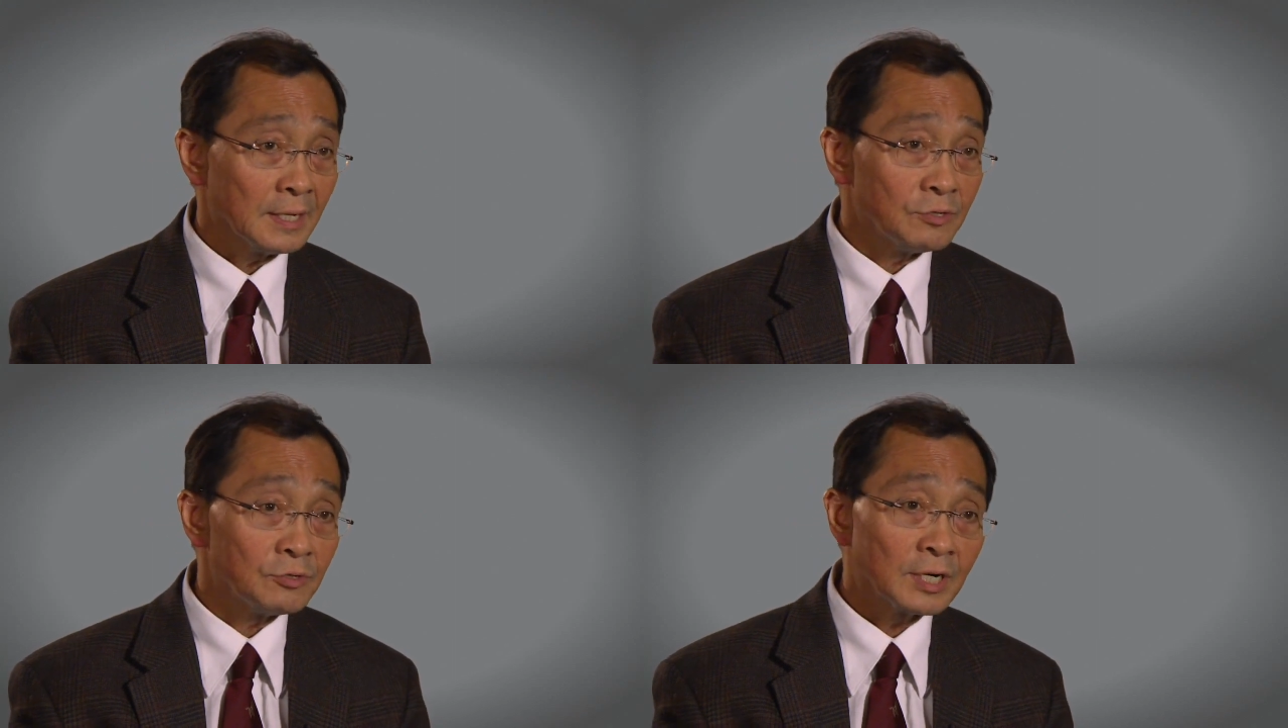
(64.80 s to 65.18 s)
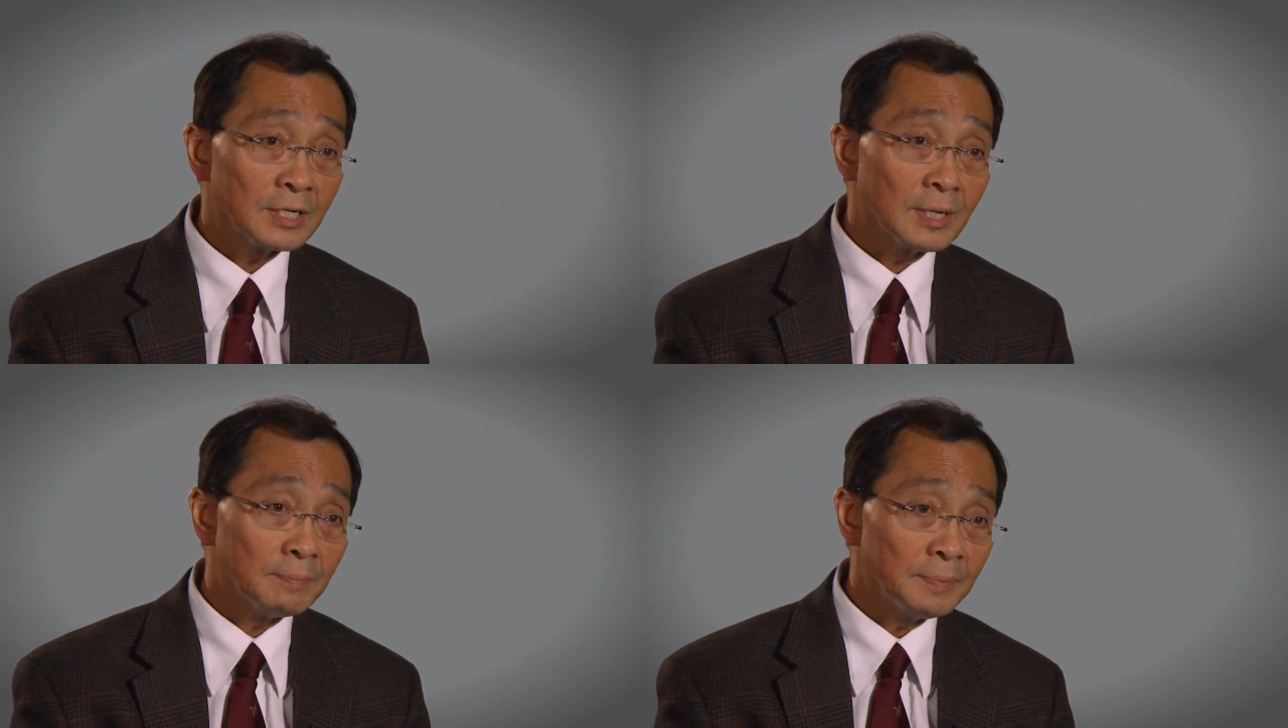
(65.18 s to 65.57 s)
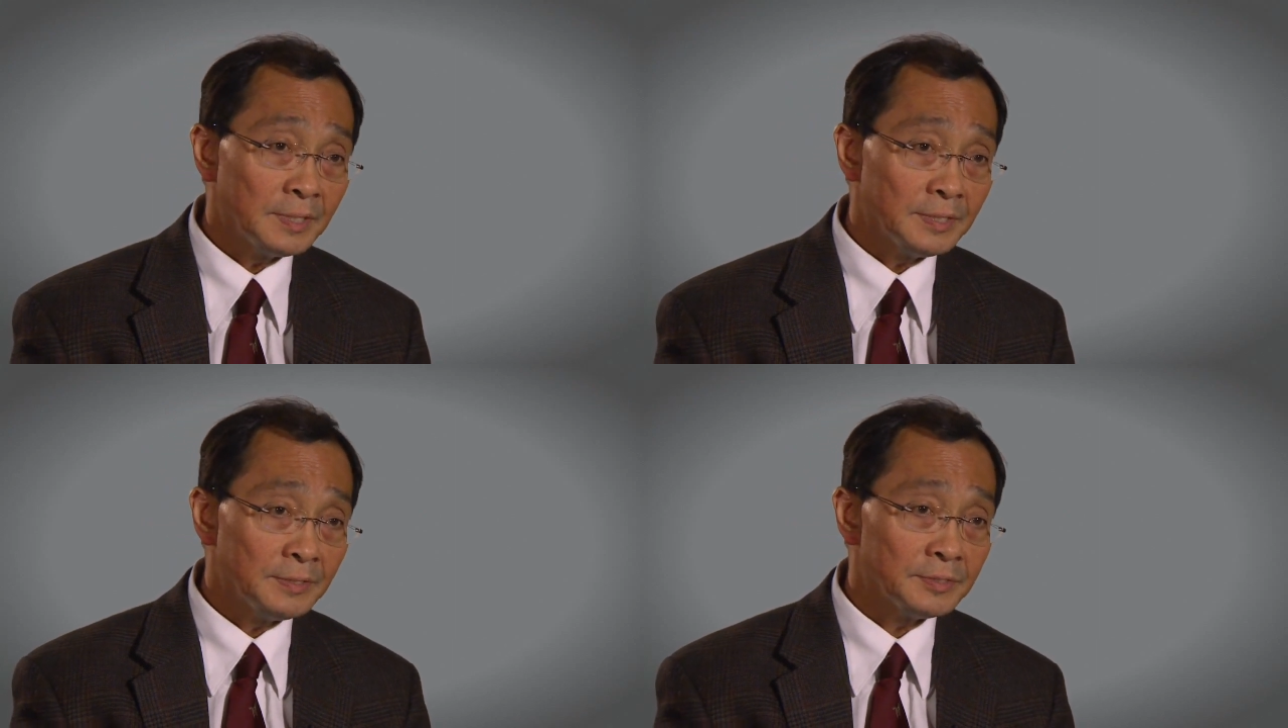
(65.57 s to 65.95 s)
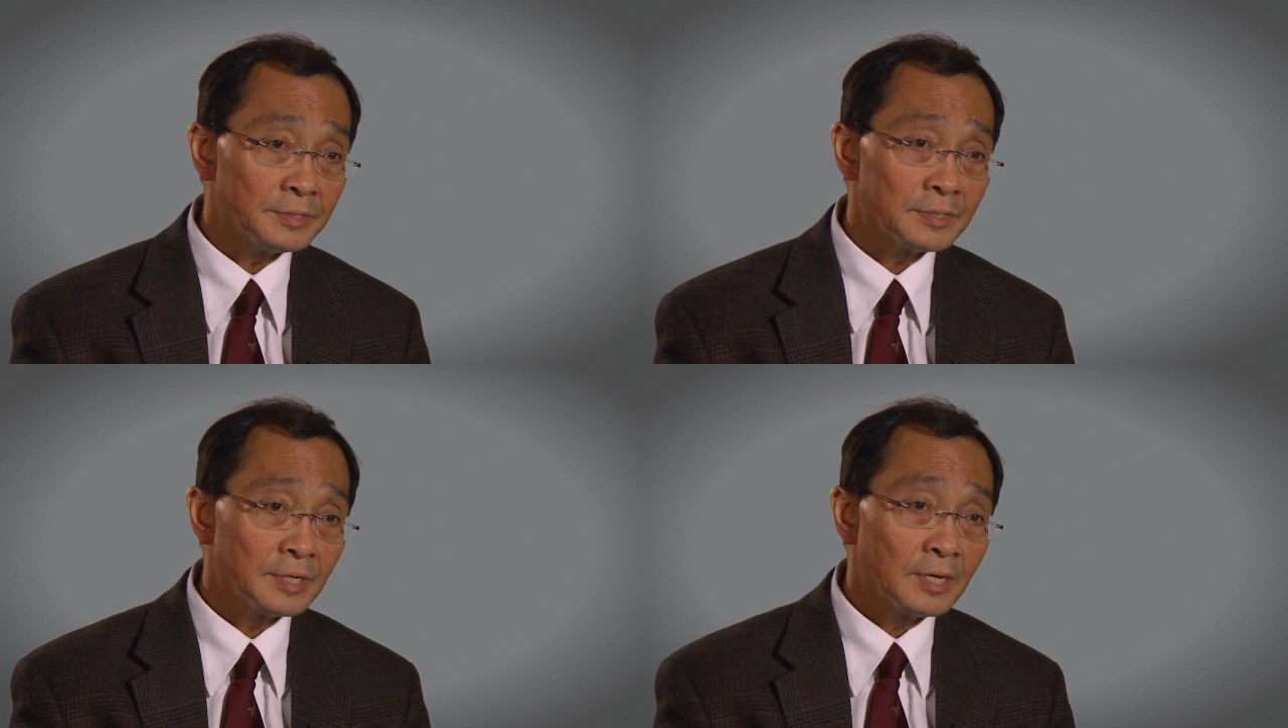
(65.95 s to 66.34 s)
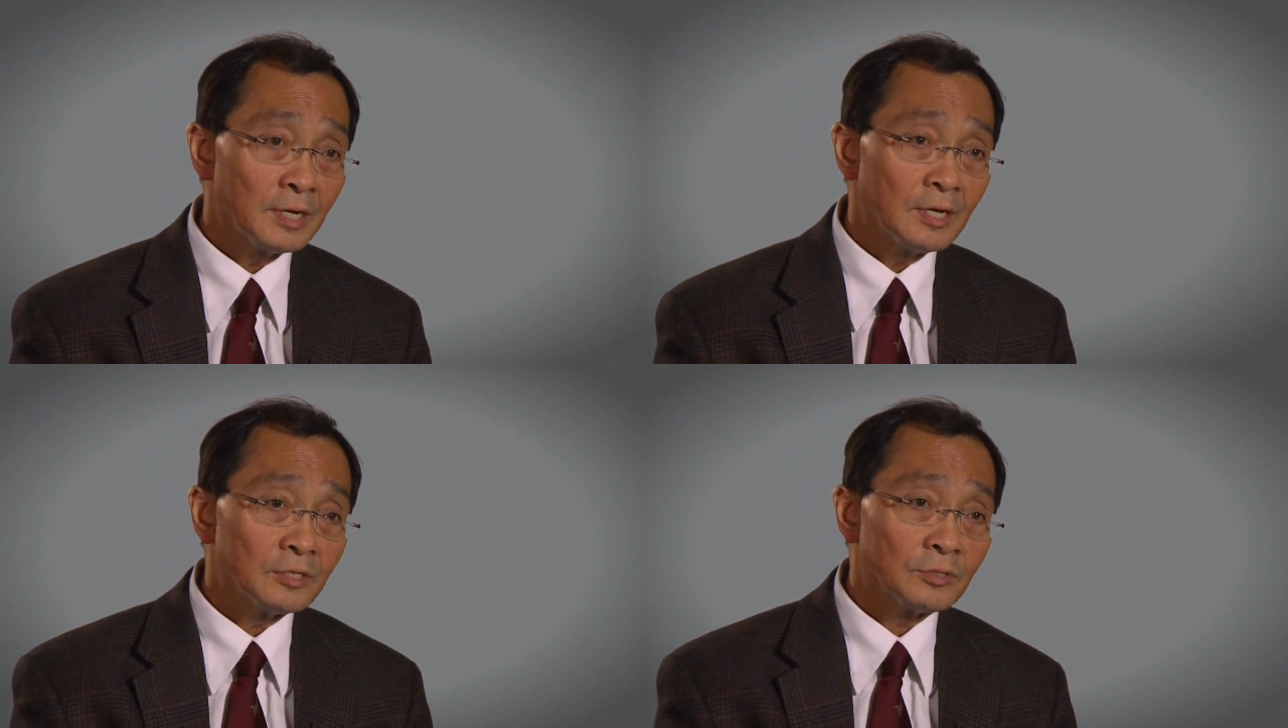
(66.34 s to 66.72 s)
and drug companies
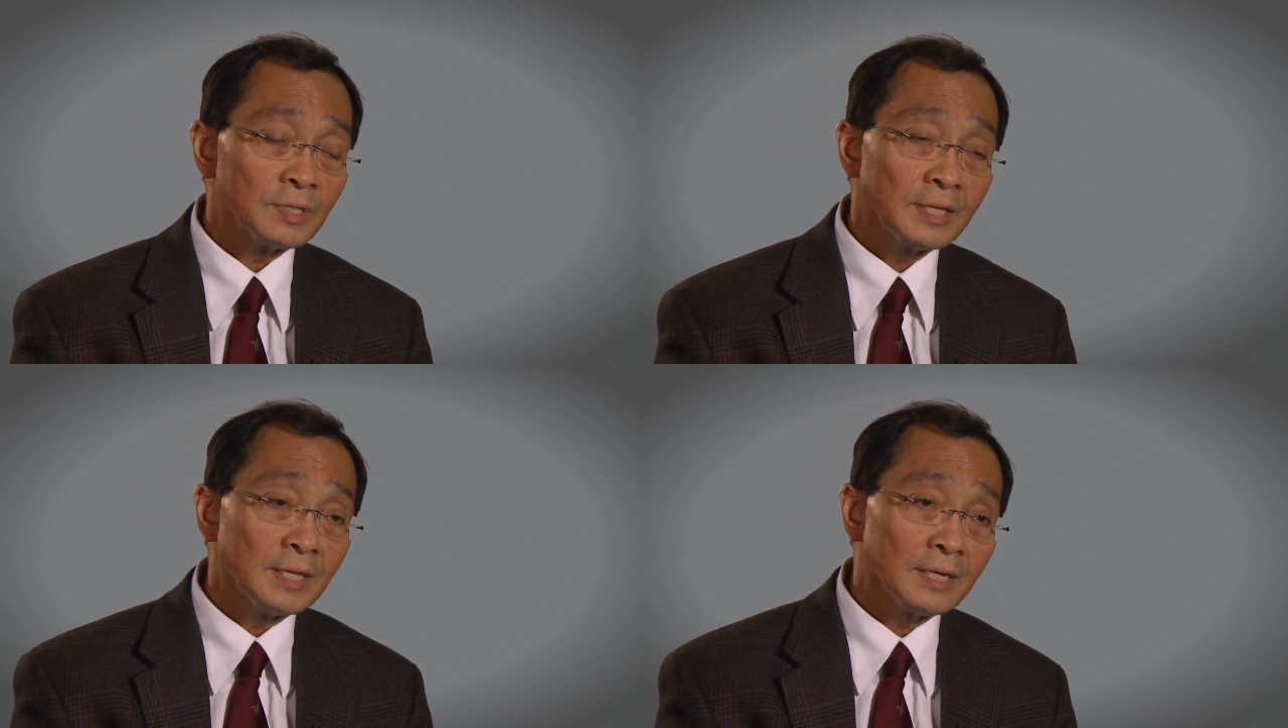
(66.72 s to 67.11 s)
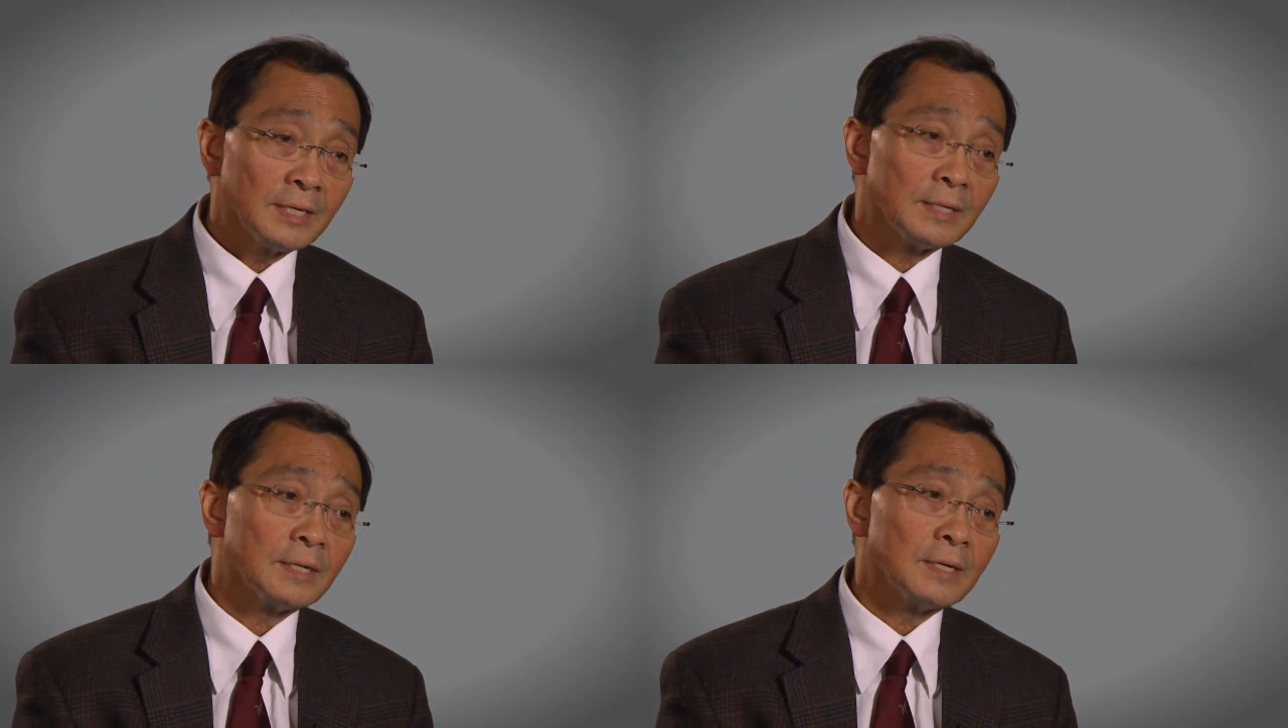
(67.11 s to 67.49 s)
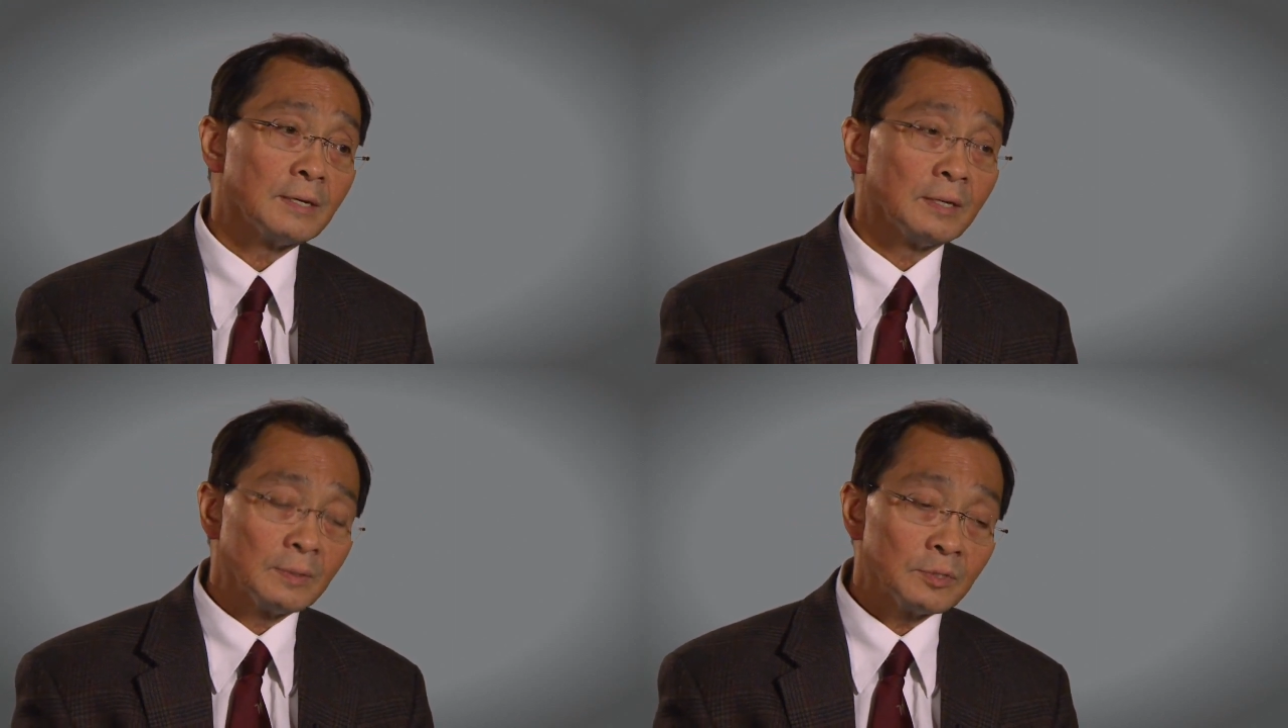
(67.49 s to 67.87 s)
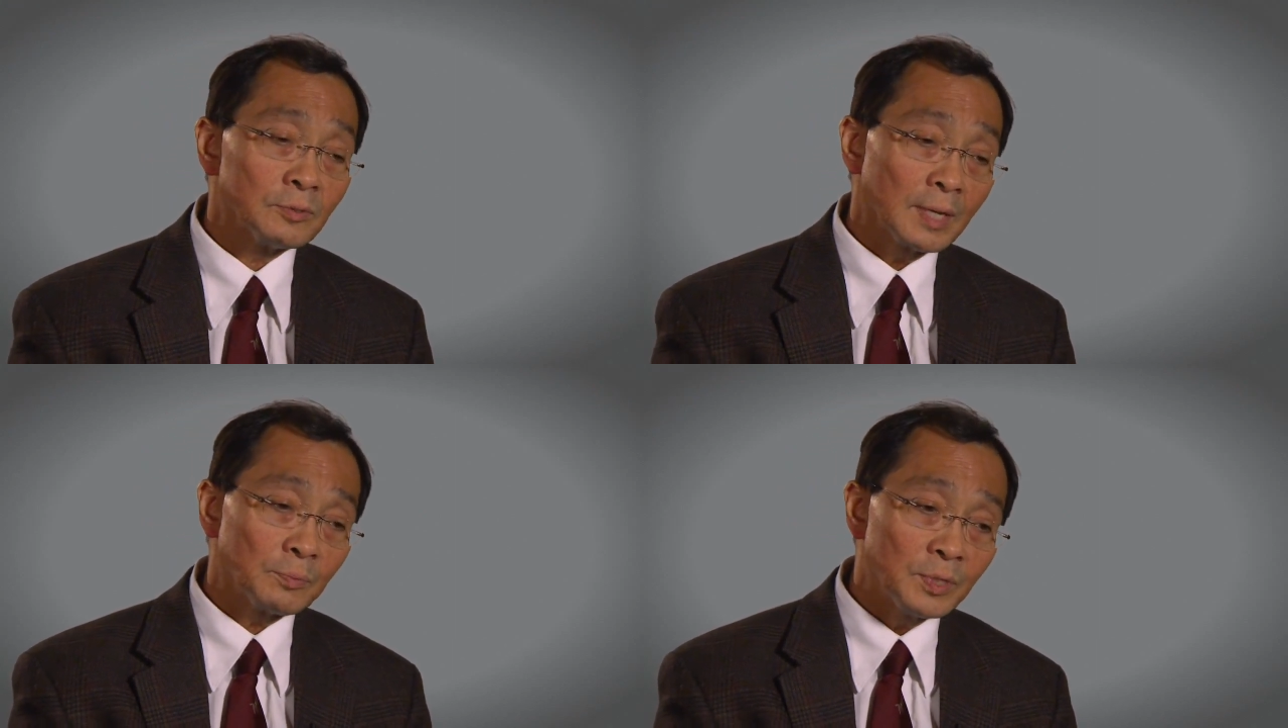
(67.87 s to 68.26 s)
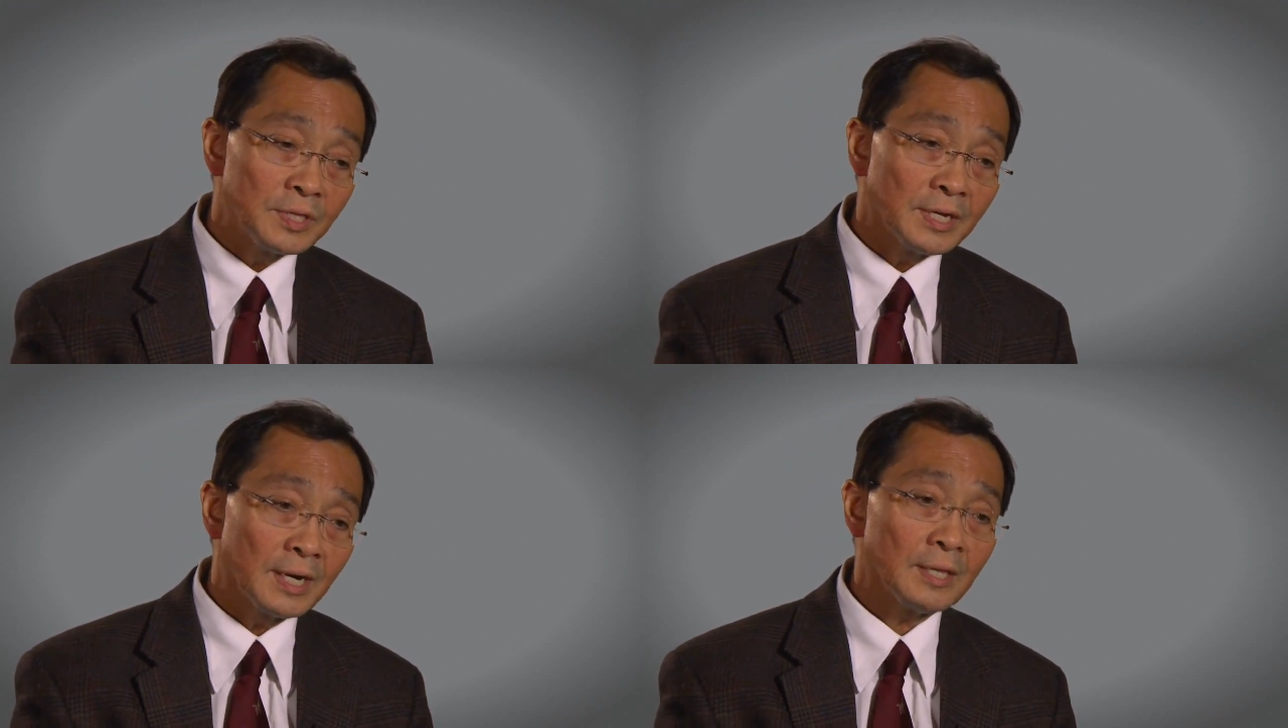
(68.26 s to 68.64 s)
so that
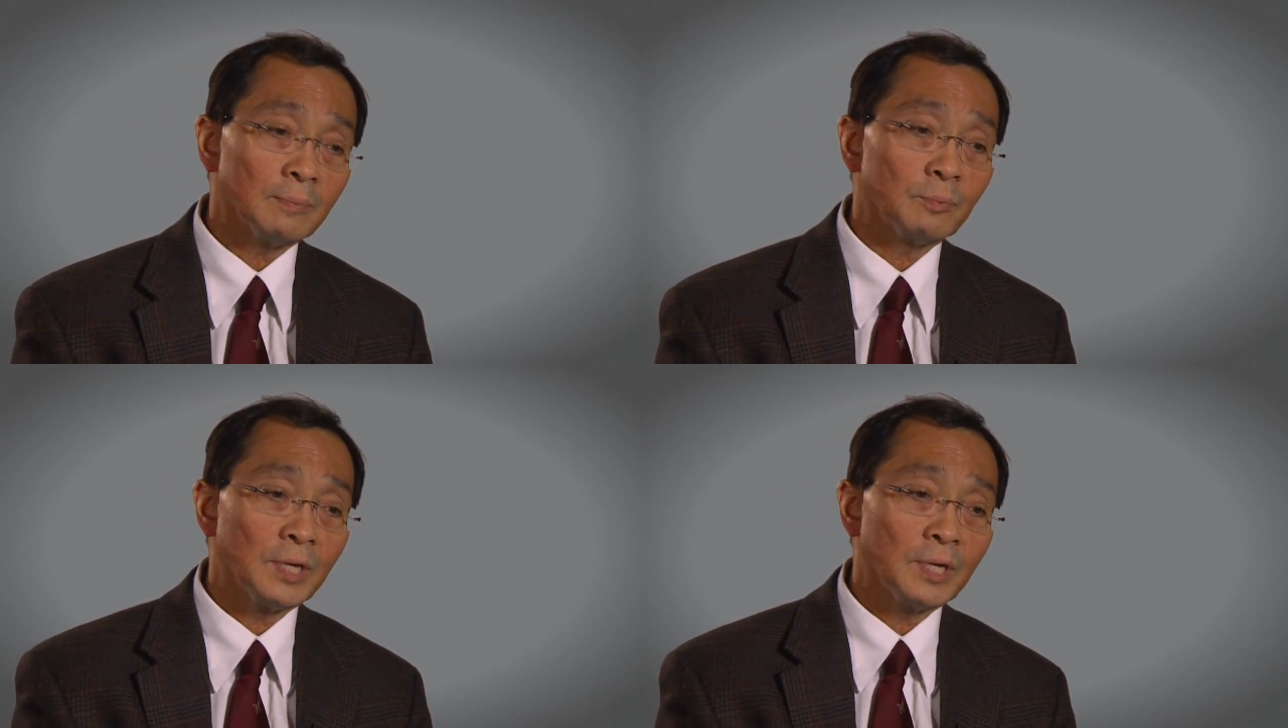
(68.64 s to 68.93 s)
with their help,